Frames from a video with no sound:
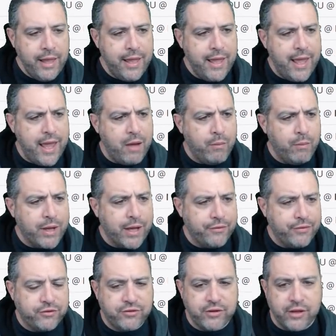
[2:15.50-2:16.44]
And we got
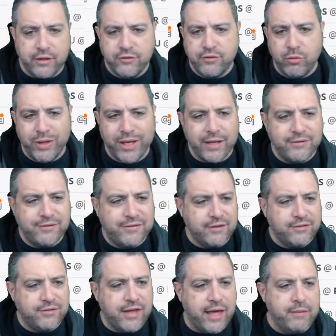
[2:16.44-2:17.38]
the studs. So we got
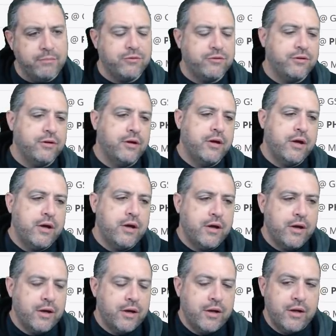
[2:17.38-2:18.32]
six games.
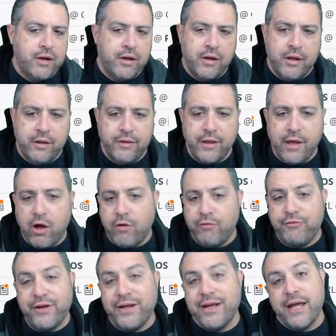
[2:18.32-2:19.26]
They all
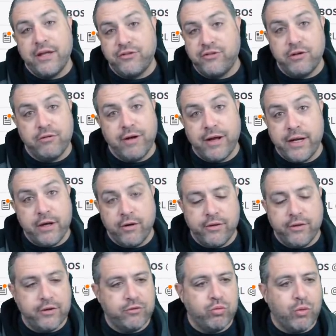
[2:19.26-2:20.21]
fit nicely right here
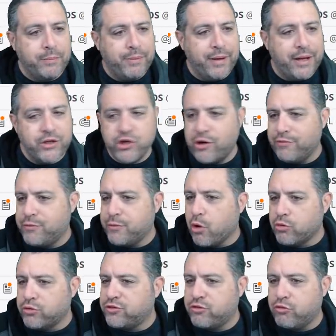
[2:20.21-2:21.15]
on this one page. I don't have to
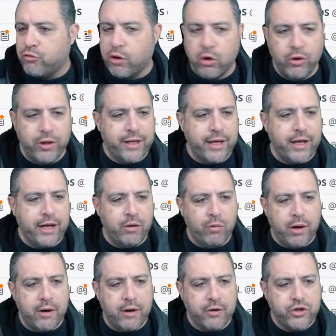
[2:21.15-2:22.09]
go scrolling
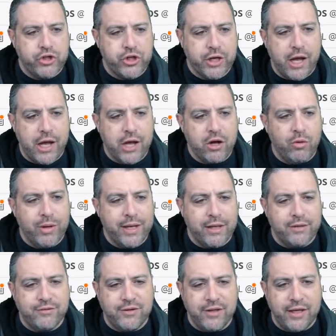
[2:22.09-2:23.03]
anywhere. Chicago
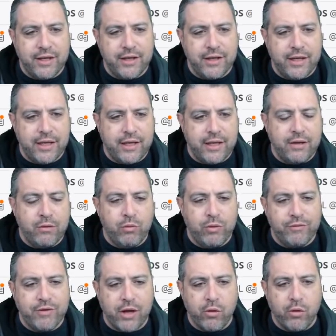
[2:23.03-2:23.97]
against Indy.
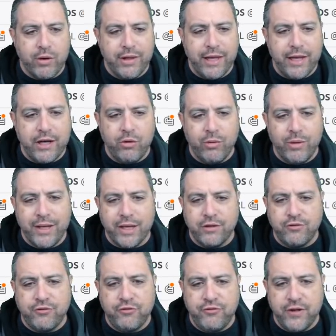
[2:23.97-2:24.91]
We've got Orlando
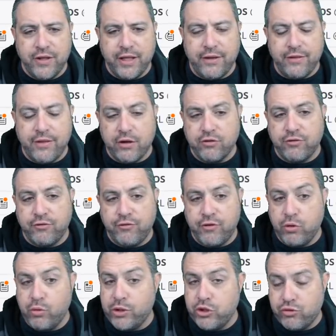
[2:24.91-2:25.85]
against Philly. There's a
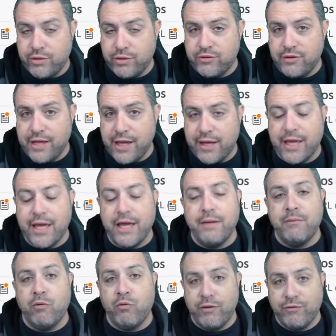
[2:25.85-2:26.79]
few injuries in that
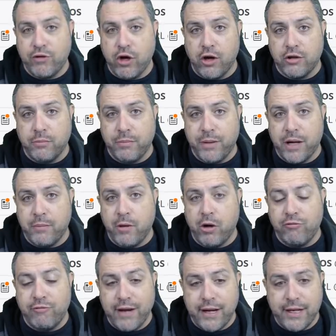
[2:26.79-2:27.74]
game, and we've talked about them
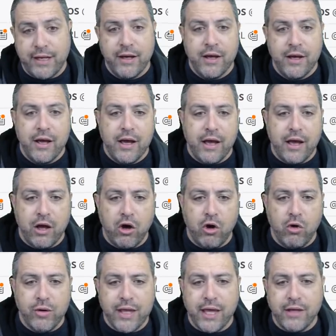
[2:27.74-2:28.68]
already. Uh,
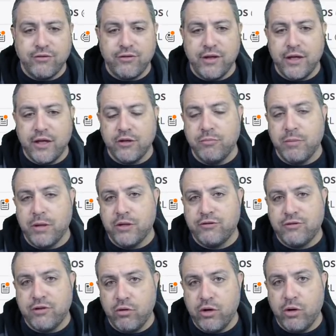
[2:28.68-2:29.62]
O K C against
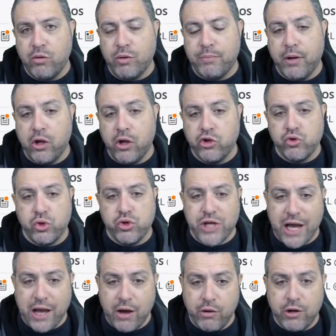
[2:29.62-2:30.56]
Minnesota with Paul George
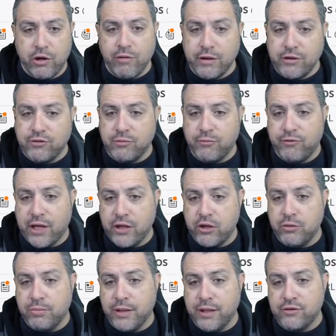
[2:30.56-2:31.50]
out. It creates some
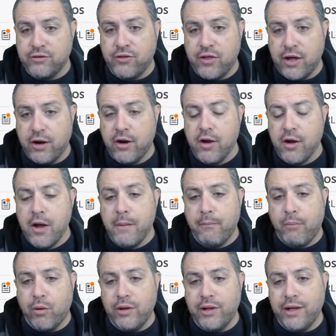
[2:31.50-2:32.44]
value plays there.
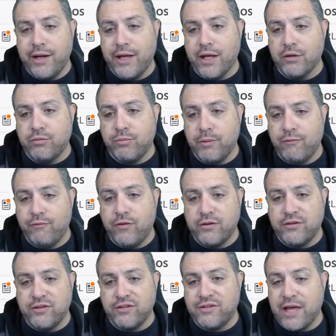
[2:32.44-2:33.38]
Portland against
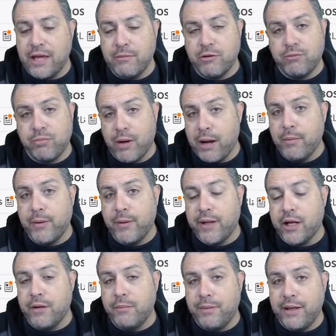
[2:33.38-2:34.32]
Memphis. This game is probably
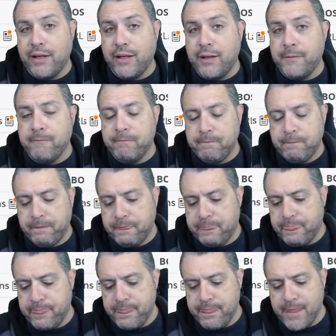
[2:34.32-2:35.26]
going to be
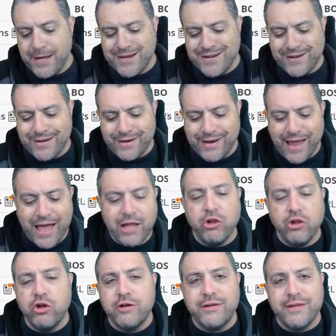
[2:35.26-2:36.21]
not
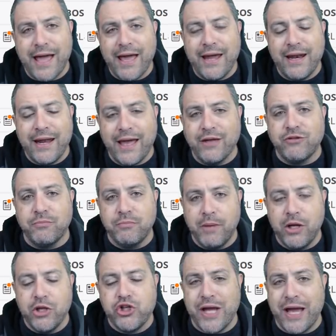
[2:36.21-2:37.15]
looked at as
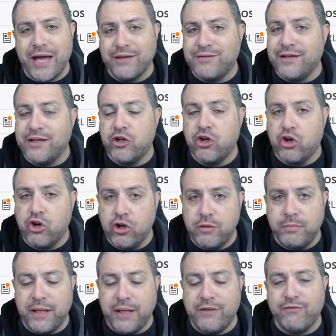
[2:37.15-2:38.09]
much as it
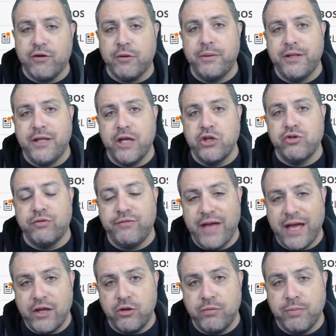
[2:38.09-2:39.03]
could be for potential
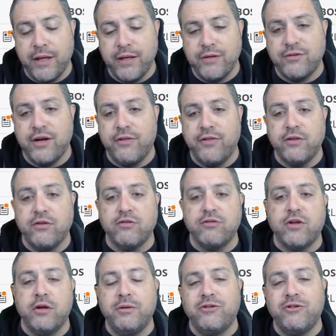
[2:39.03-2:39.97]
value plays, and I think there's
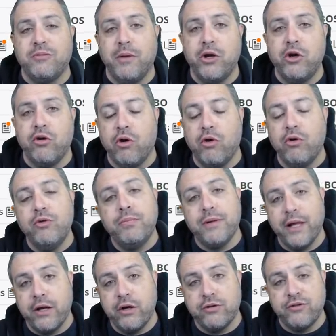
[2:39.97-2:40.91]
going to be some under-owned
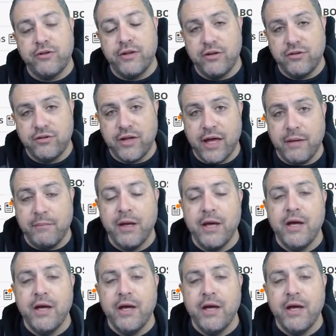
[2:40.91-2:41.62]
players in this game.